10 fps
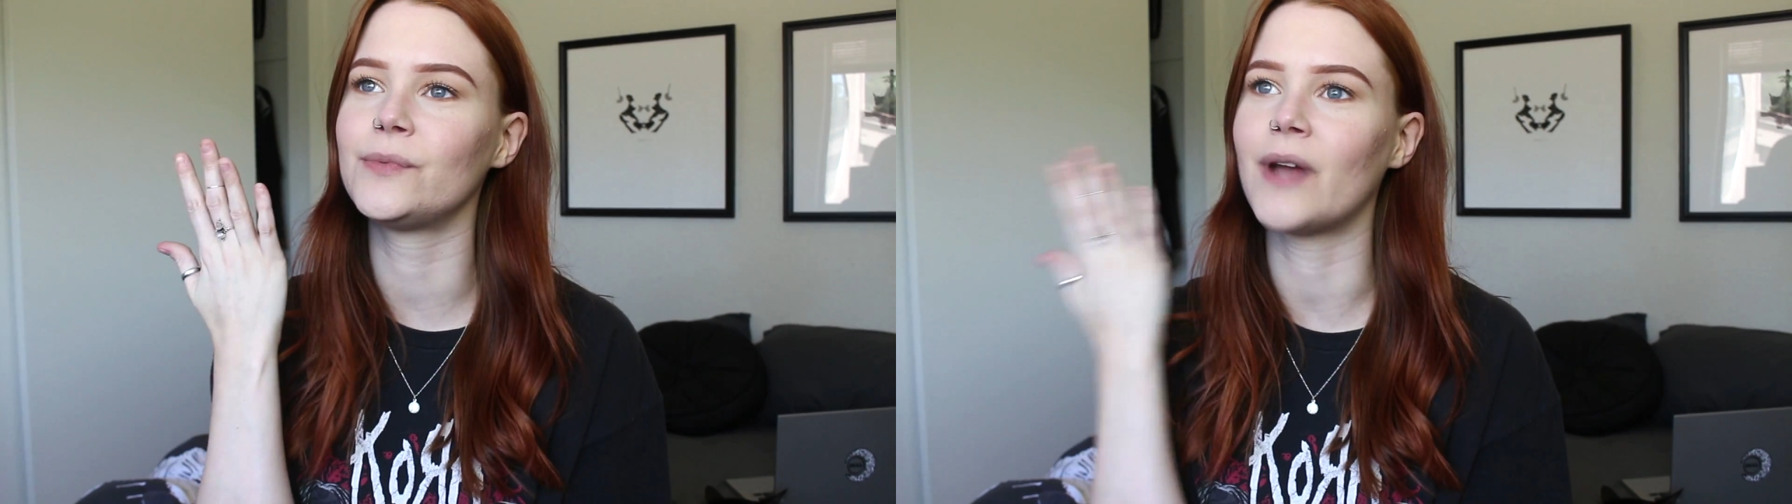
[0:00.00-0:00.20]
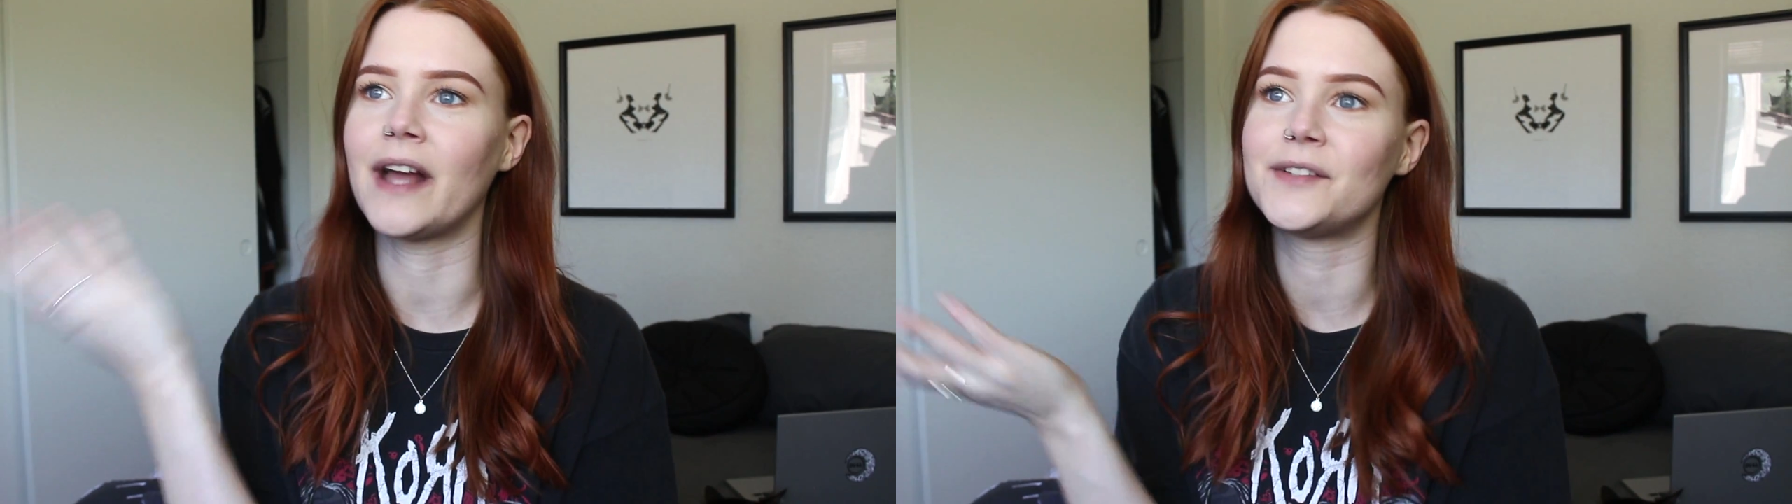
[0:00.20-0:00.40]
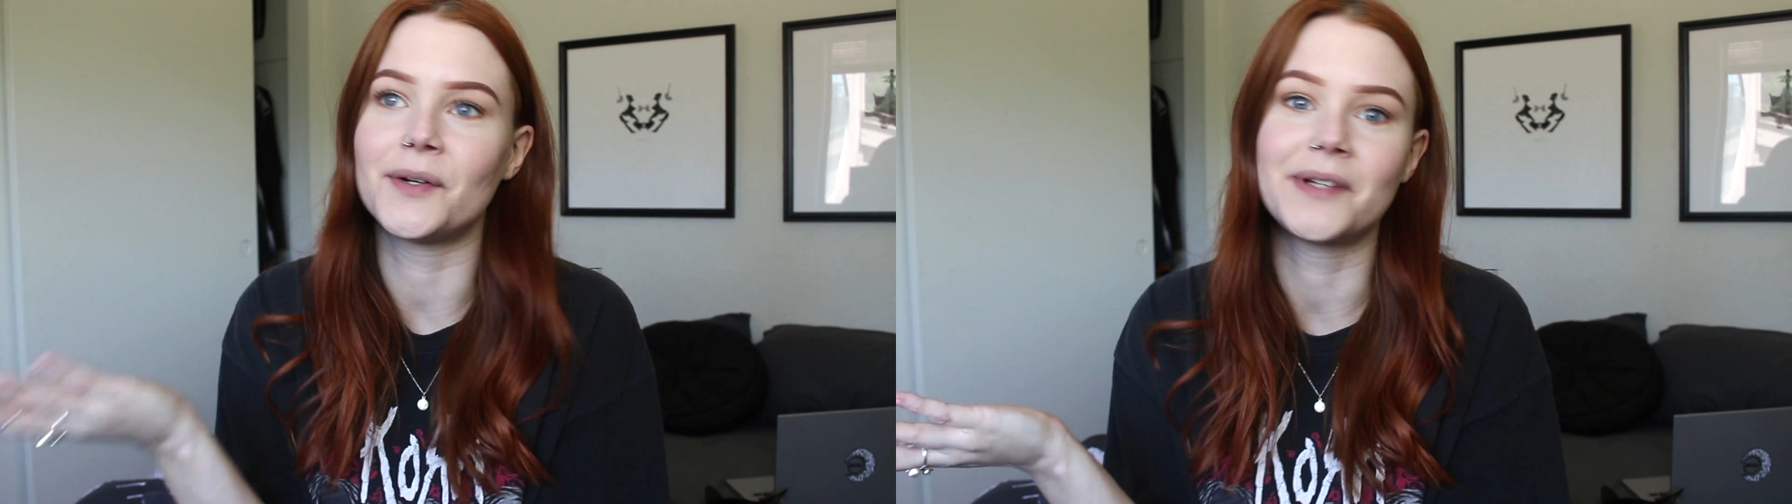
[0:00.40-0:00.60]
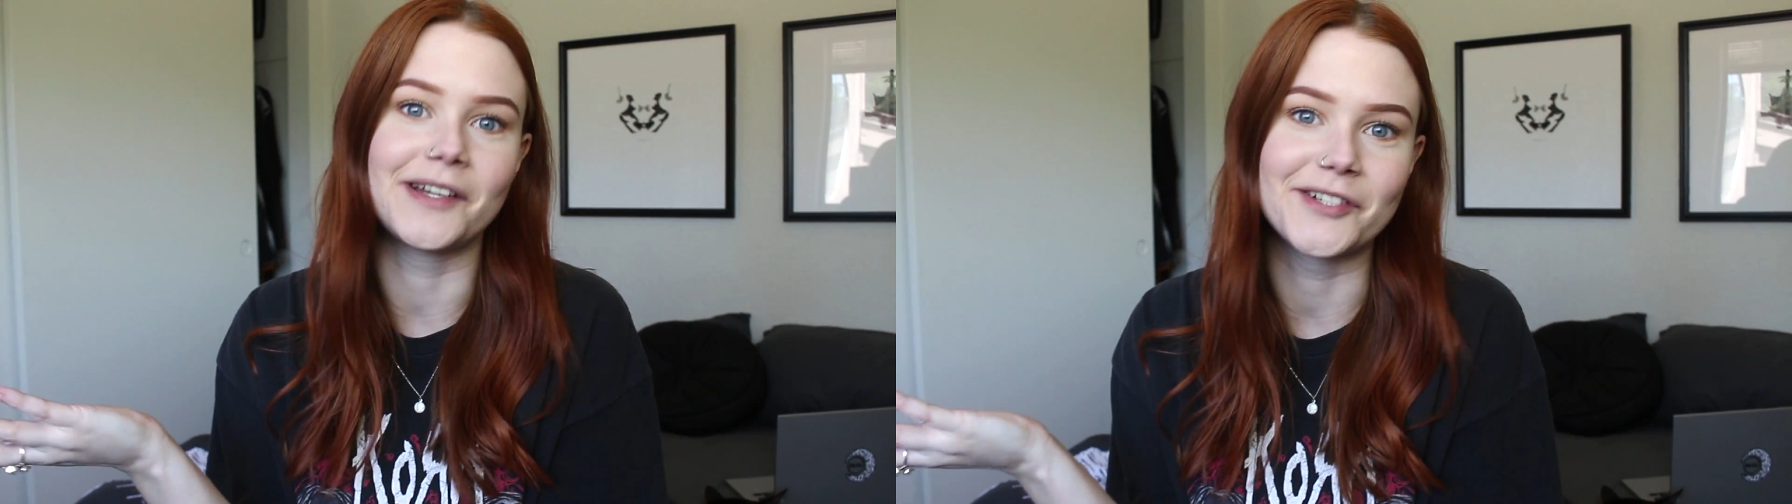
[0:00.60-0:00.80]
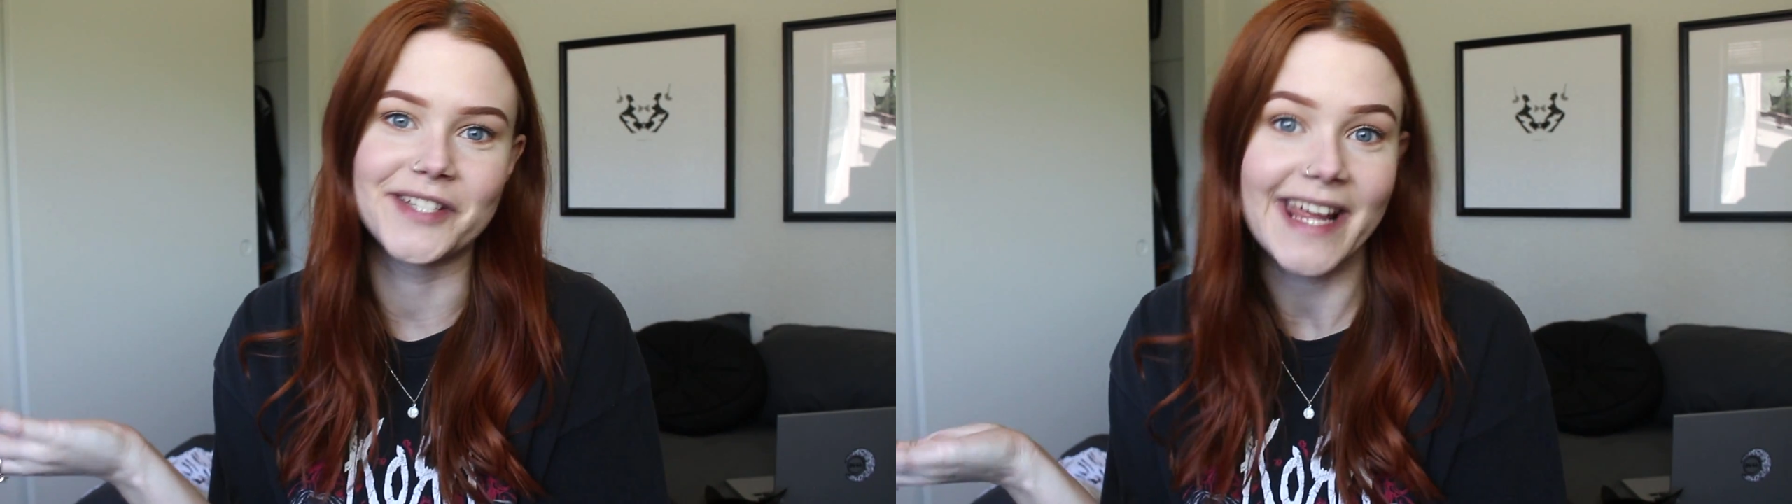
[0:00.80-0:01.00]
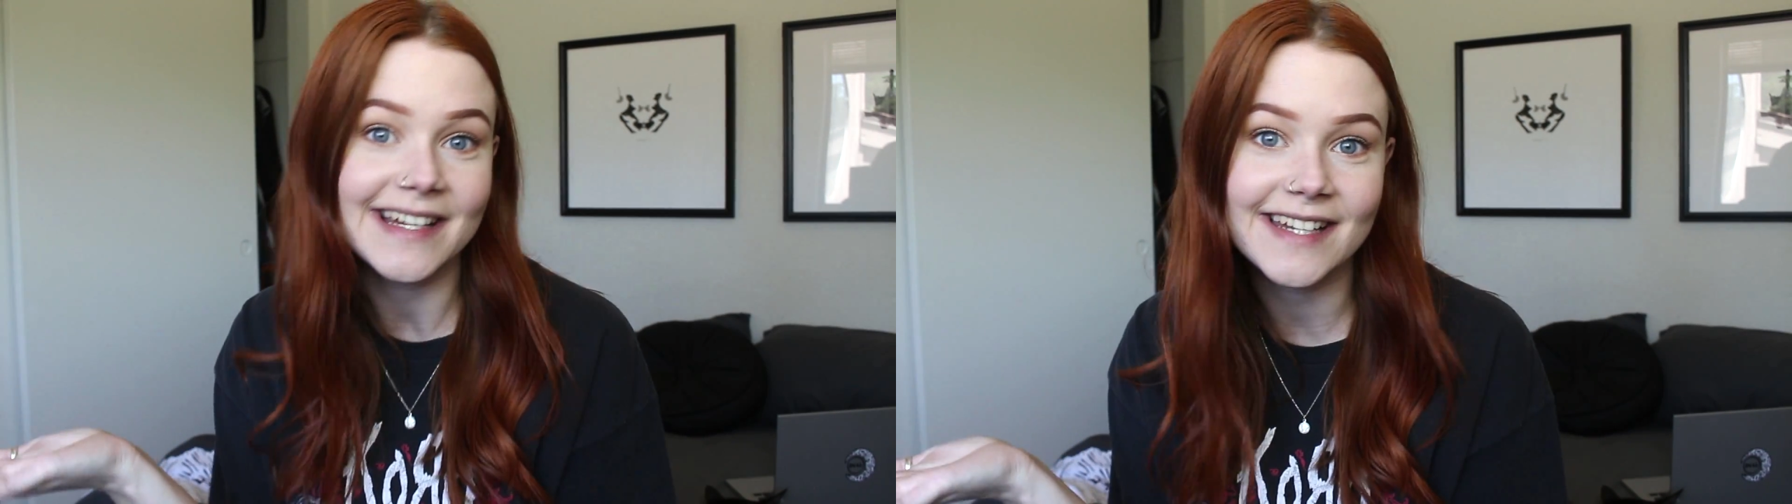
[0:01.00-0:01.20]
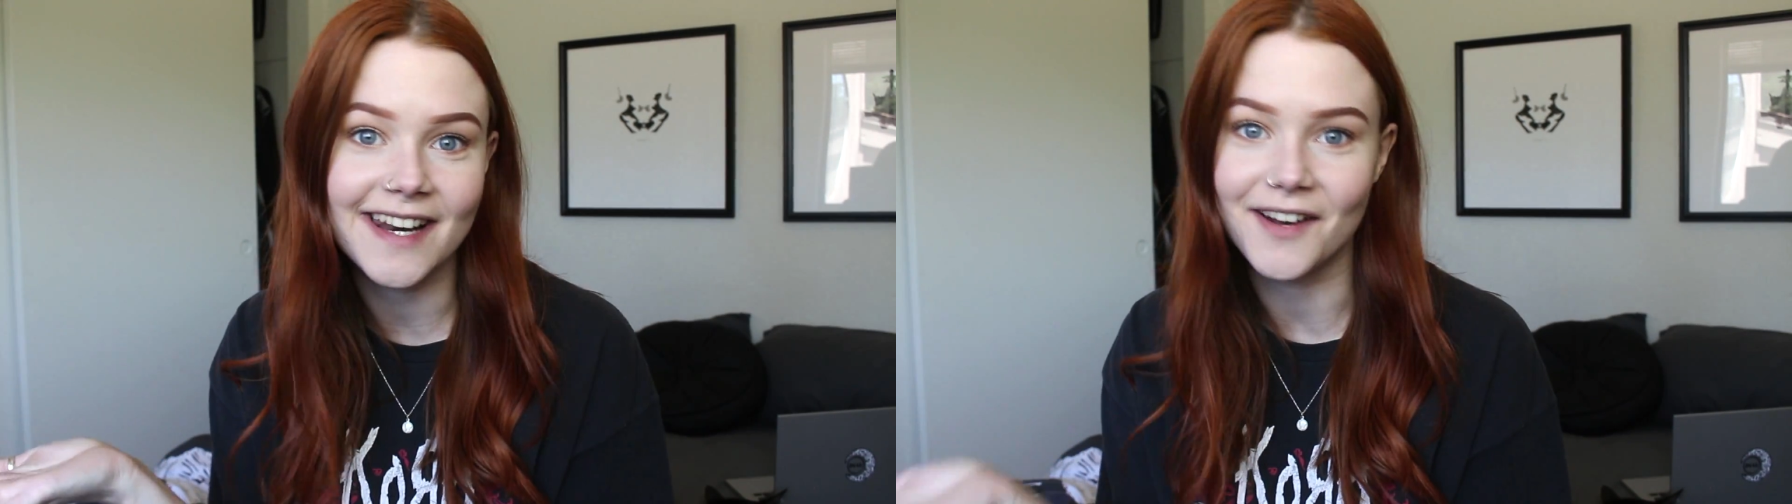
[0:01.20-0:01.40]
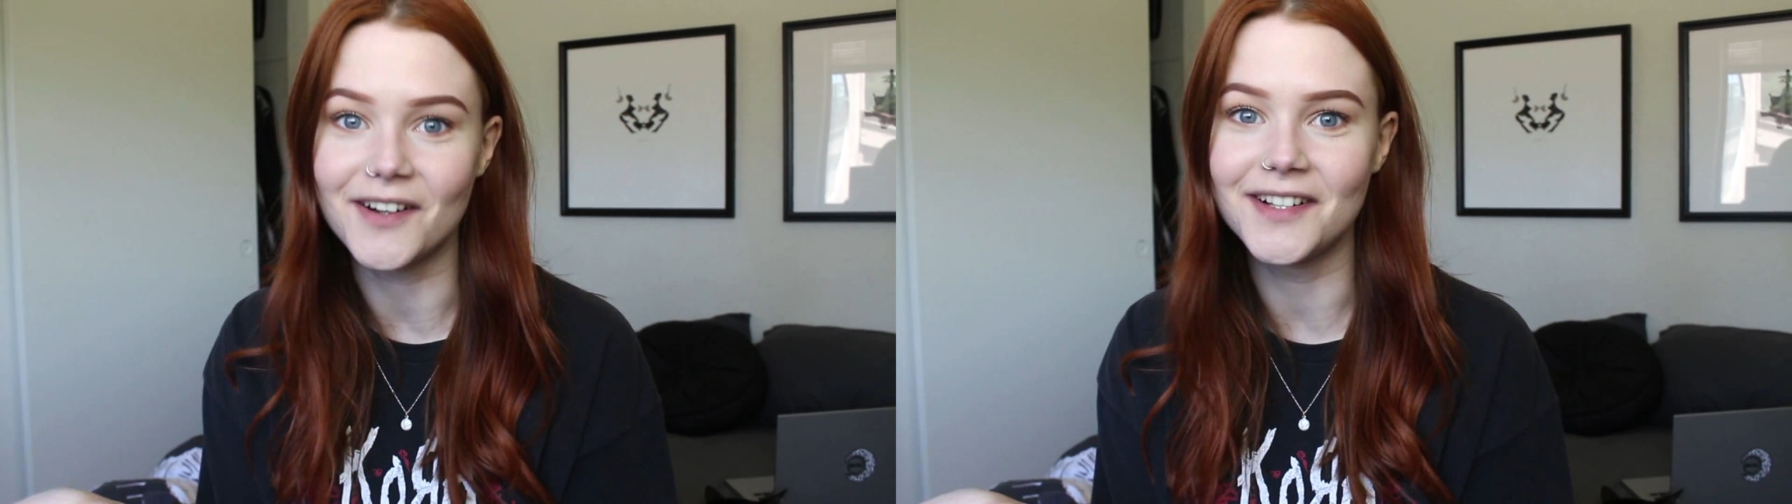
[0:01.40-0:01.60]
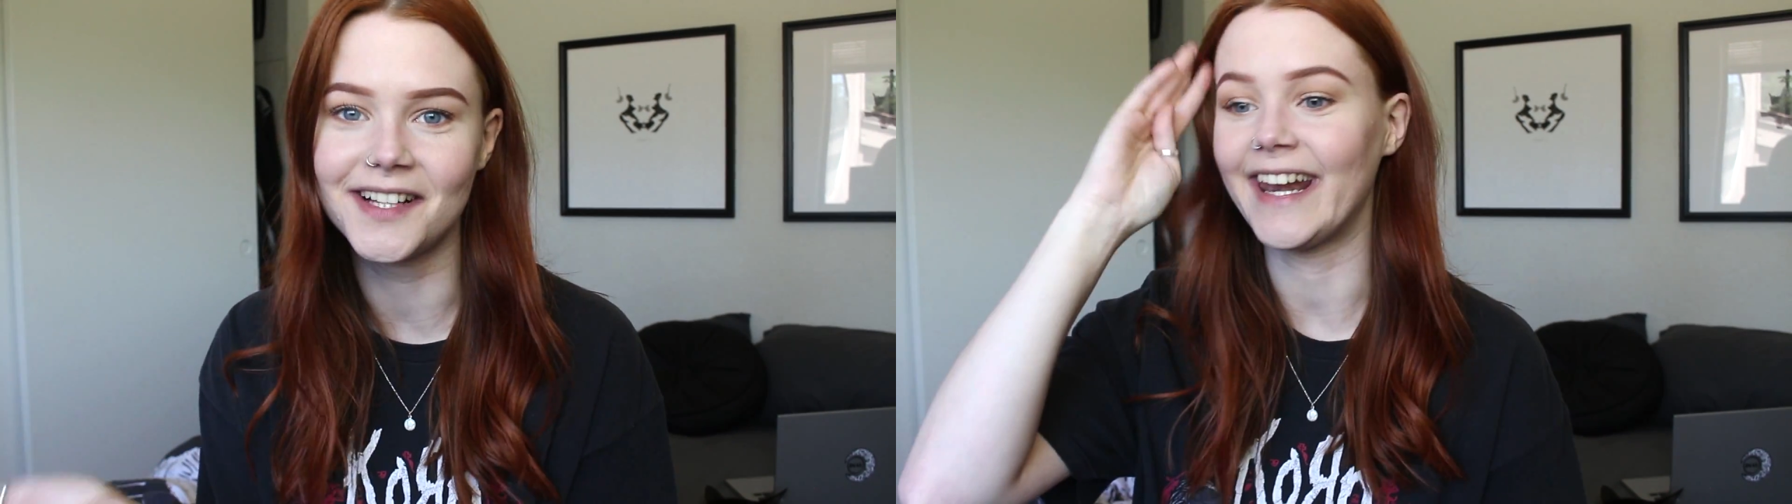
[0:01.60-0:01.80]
I don't understand it at all.